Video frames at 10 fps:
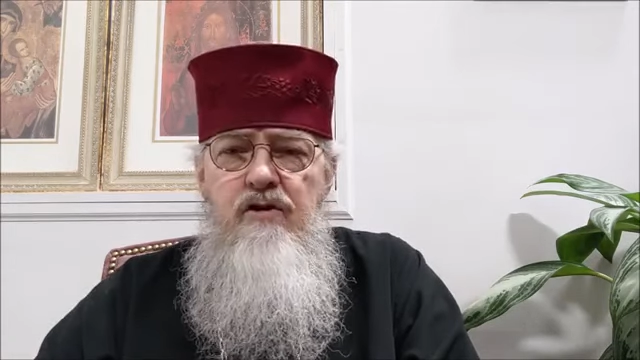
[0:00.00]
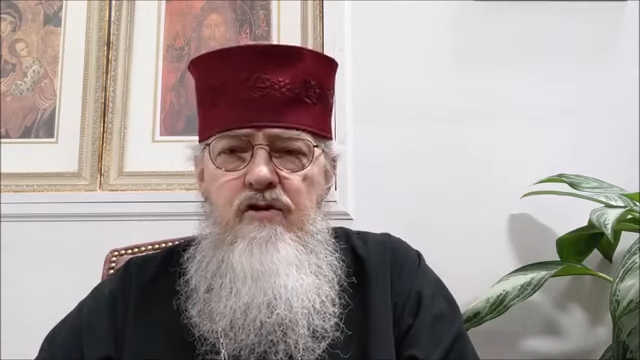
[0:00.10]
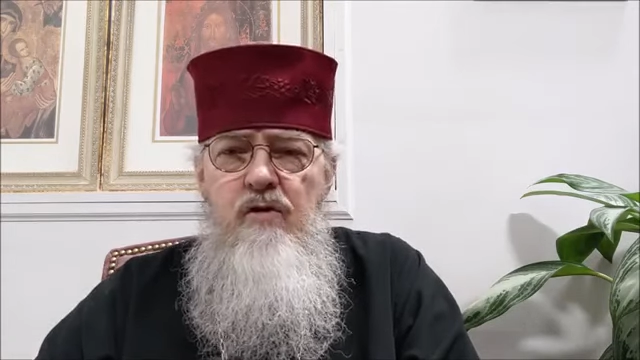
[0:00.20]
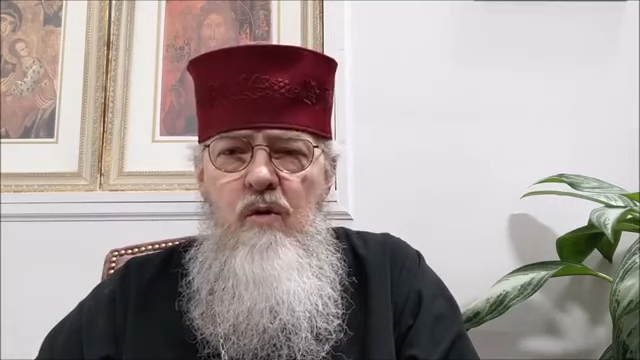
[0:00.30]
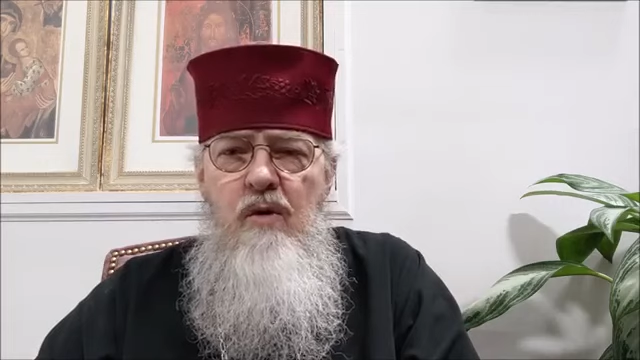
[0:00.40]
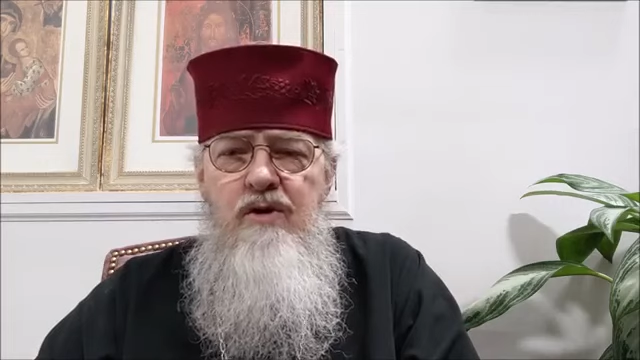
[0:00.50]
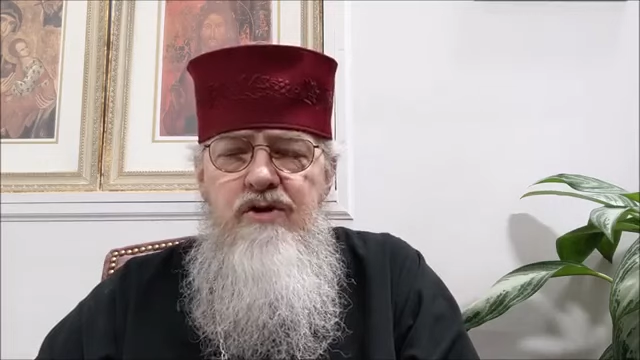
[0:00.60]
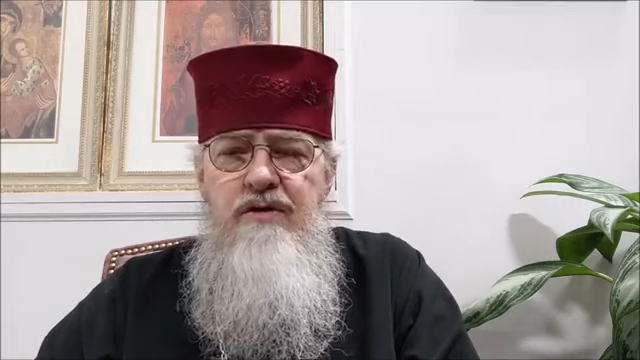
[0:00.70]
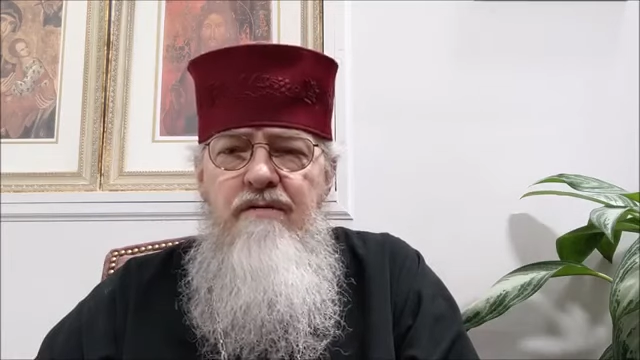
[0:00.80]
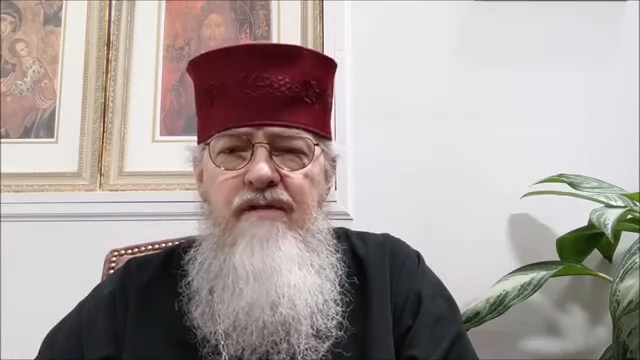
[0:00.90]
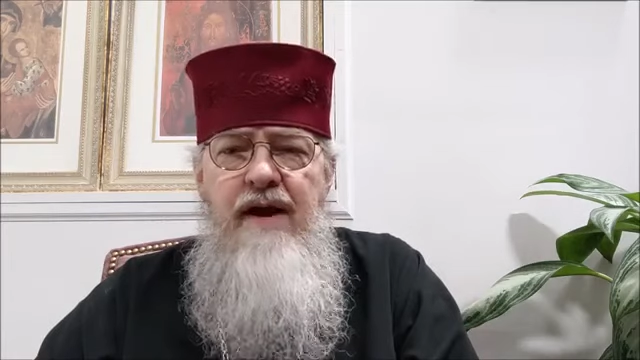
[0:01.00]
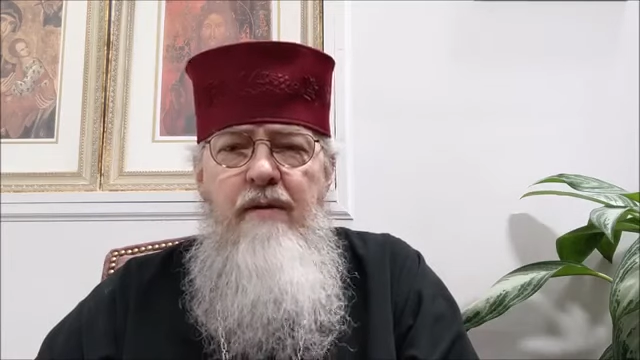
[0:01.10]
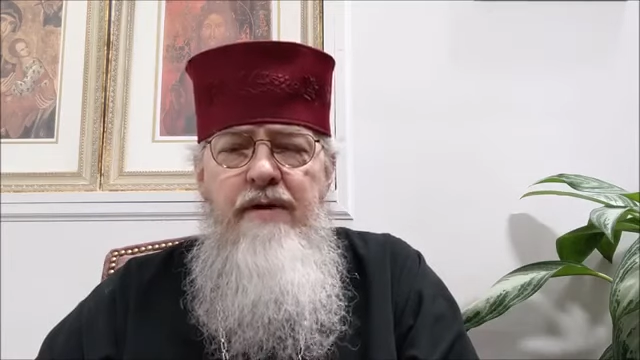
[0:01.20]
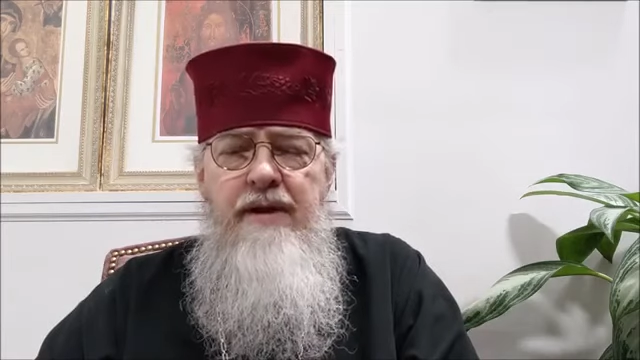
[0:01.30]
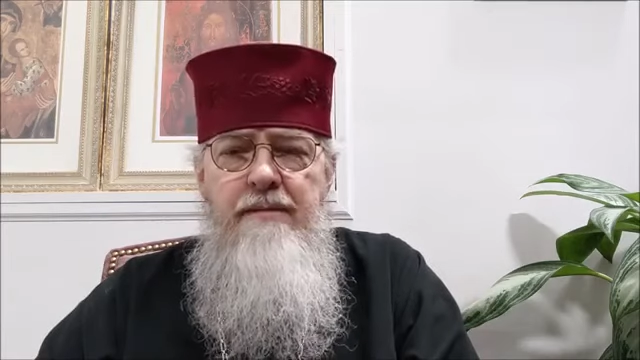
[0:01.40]
George
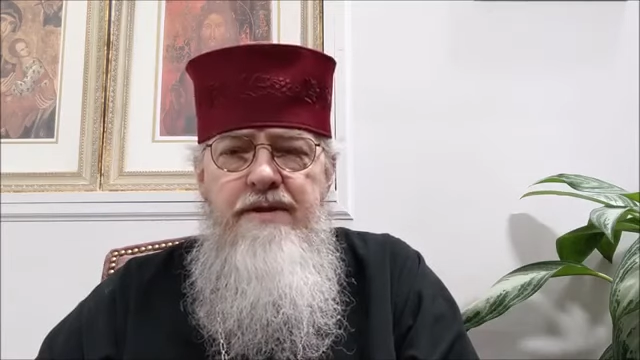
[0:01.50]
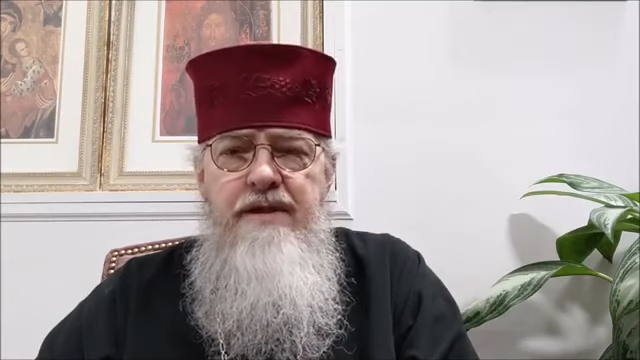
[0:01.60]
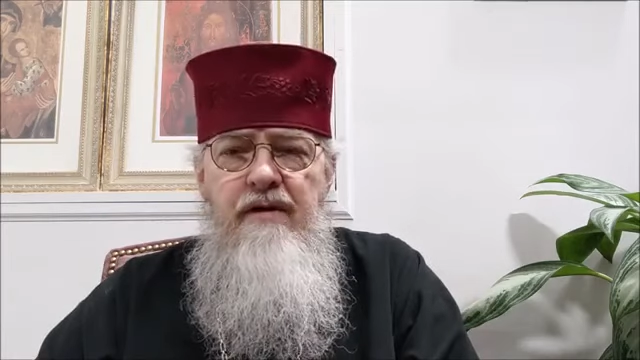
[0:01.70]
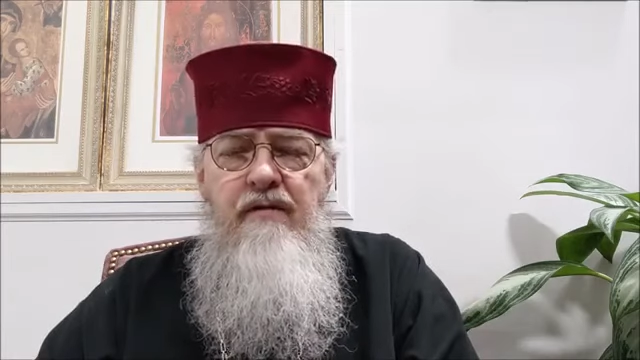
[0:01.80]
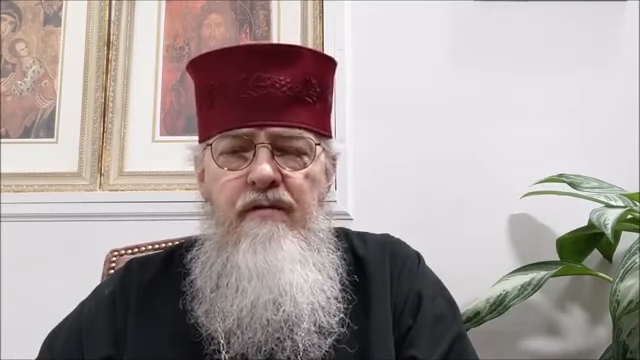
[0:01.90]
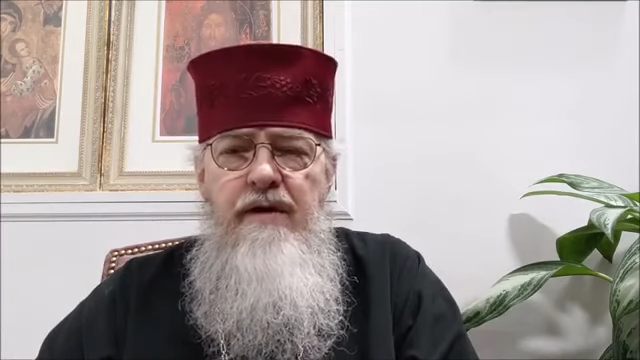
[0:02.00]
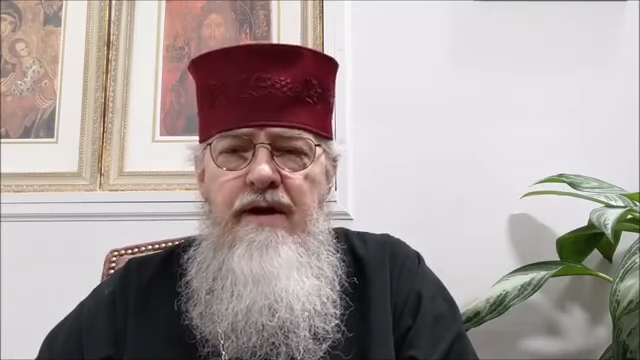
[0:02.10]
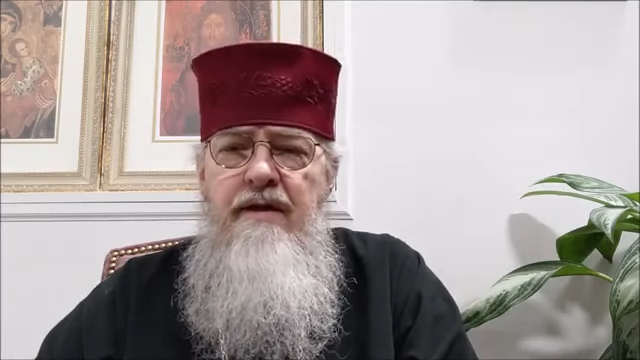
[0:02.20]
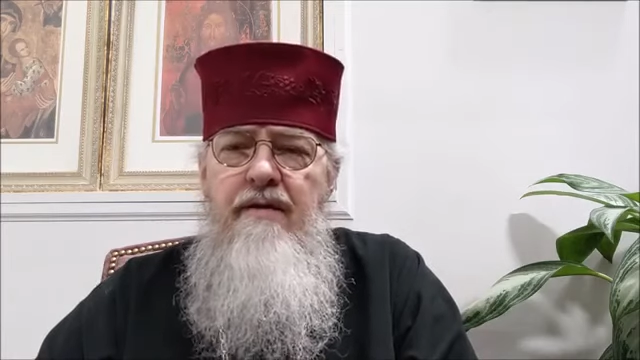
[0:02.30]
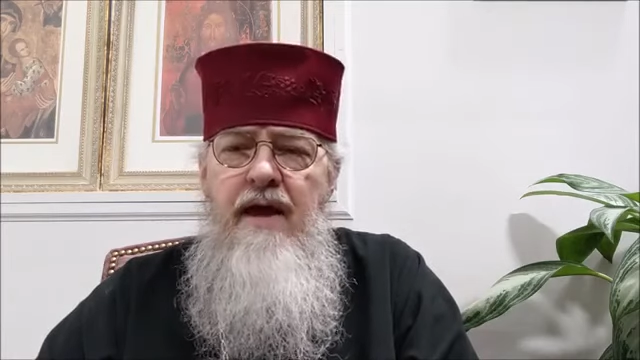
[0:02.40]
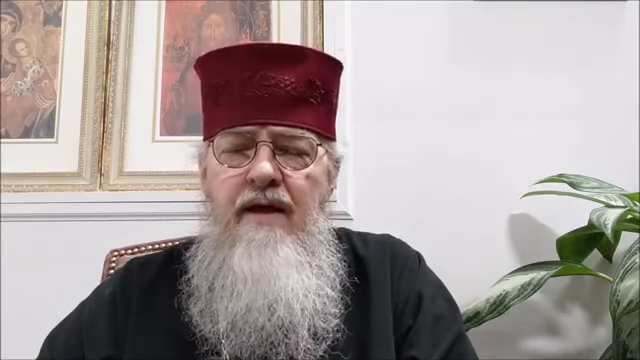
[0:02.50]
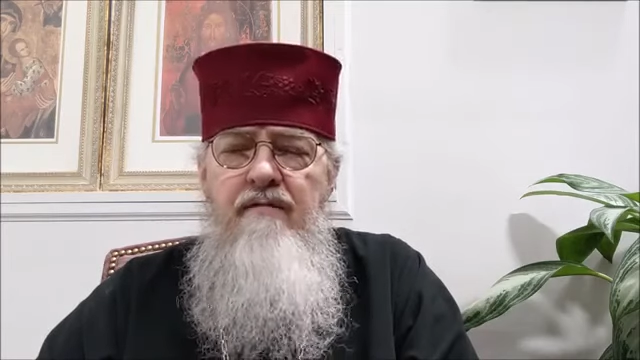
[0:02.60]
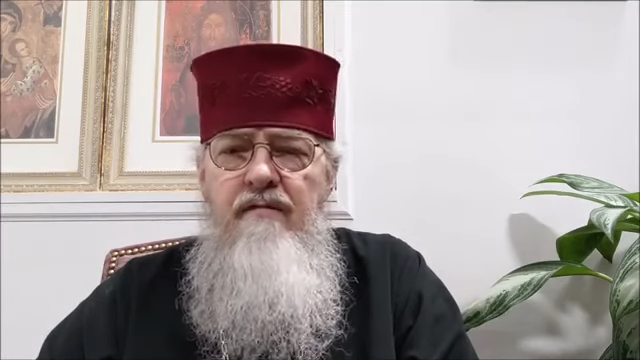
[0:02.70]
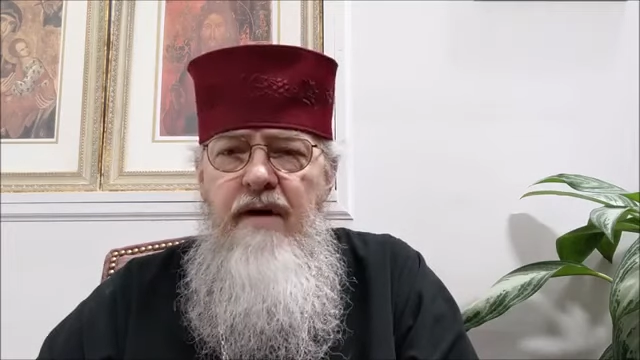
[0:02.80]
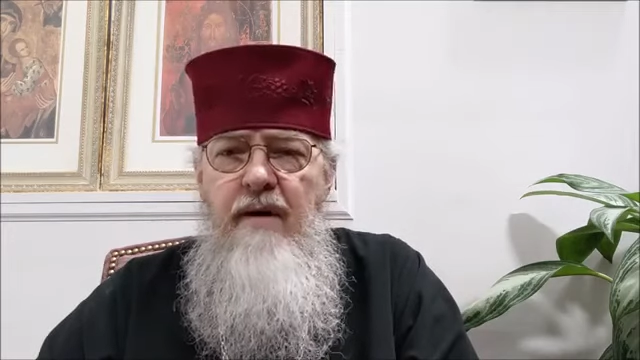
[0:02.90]
found himself in
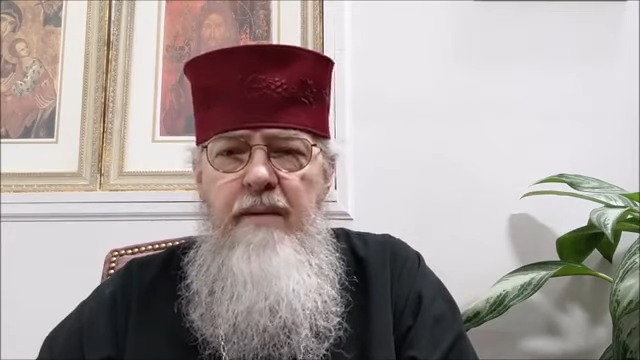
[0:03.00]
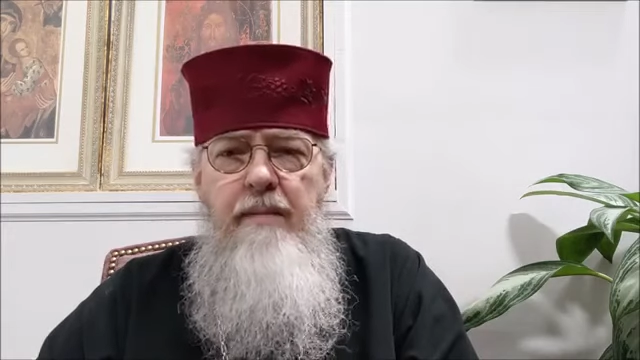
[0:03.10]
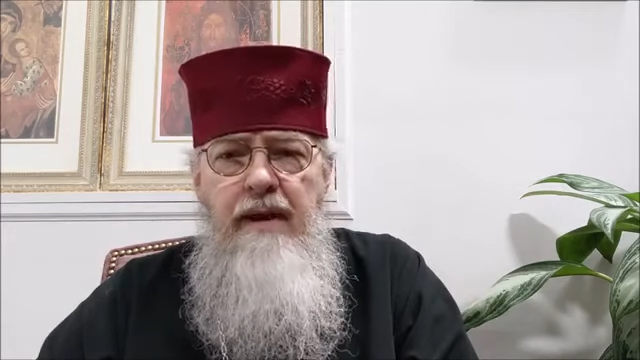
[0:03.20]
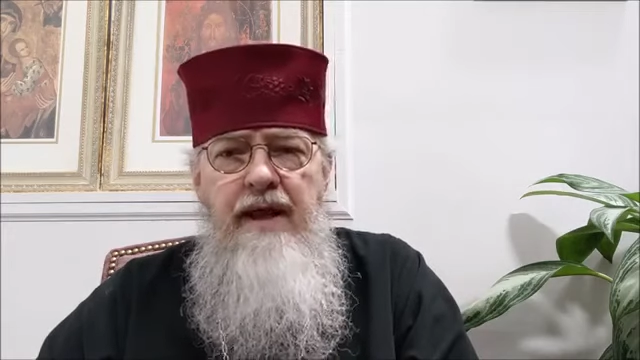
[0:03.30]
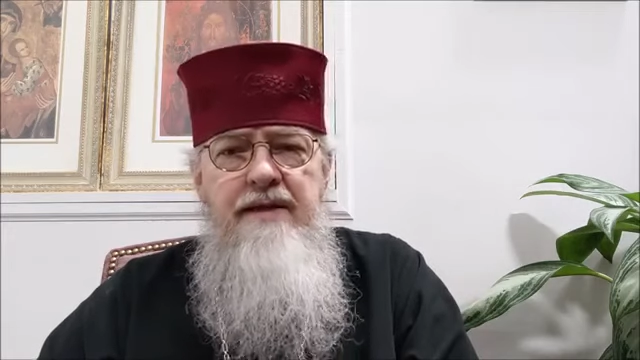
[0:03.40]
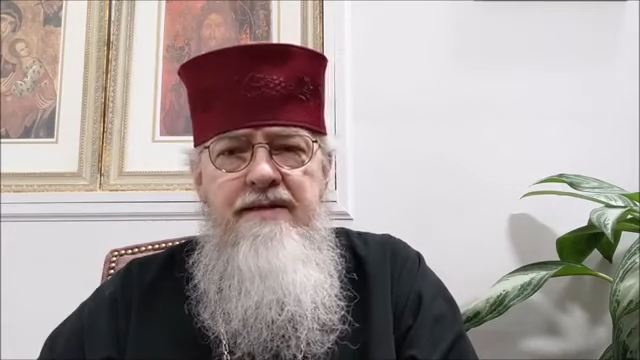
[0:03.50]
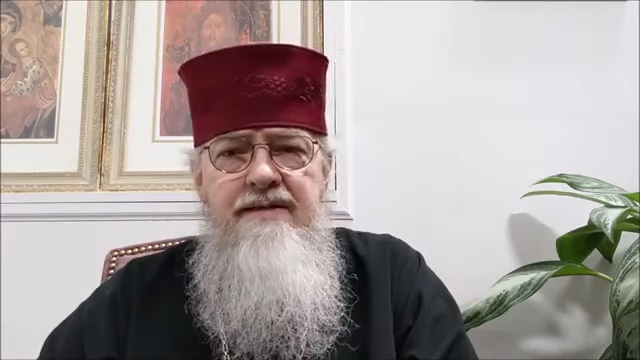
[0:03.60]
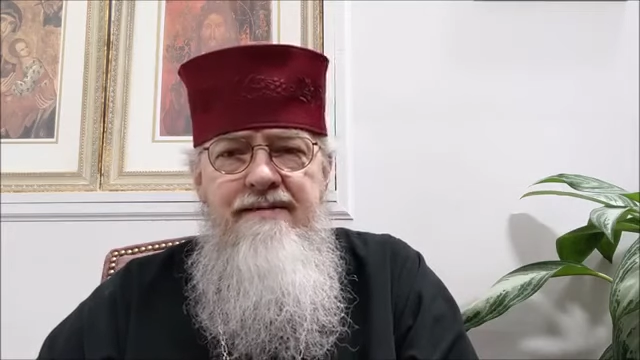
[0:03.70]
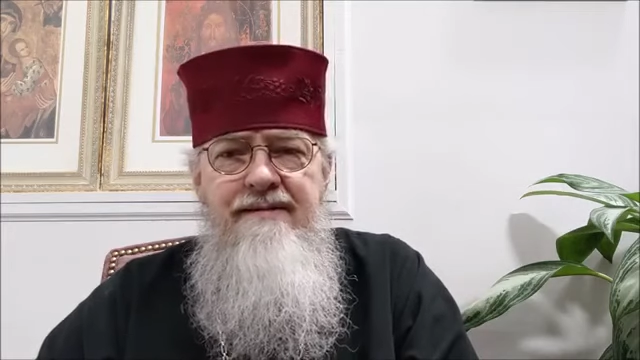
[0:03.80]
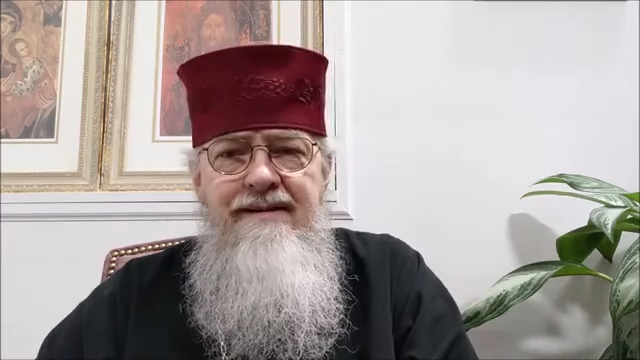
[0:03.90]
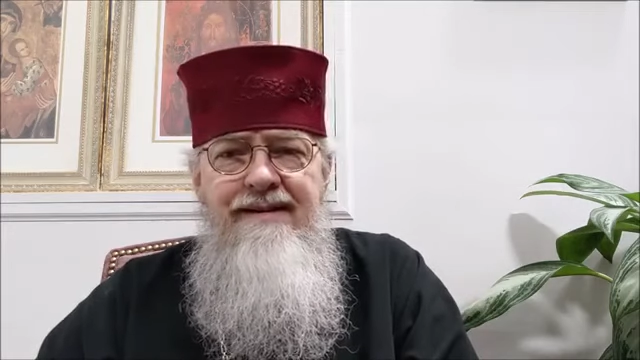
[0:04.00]
that very place.